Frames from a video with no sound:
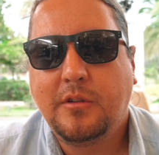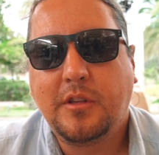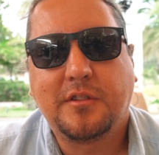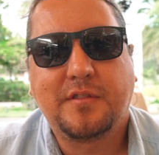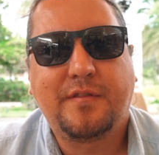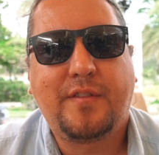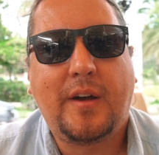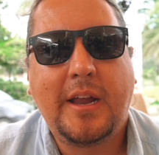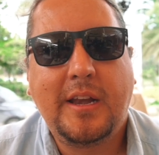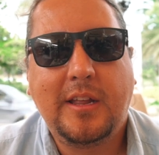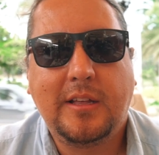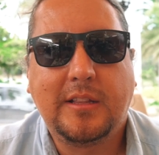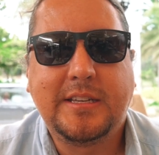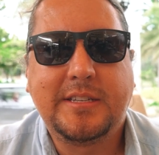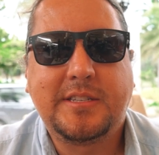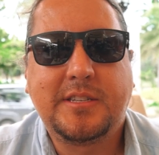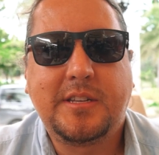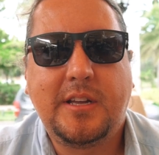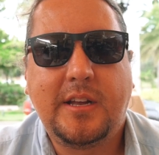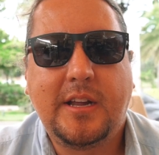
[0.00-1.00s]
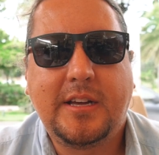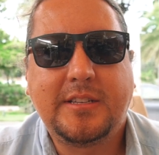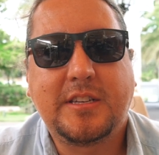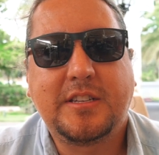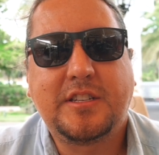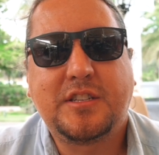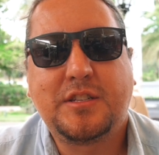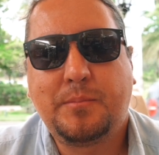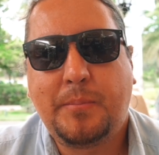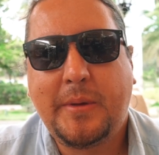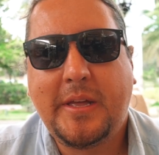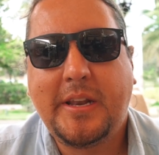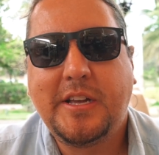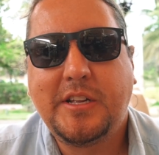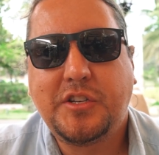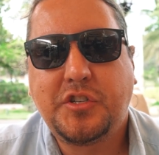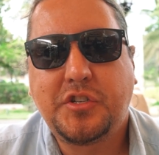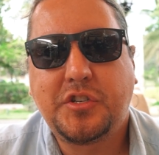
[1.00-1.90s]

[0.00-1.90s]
You'll find it listed as a spinach,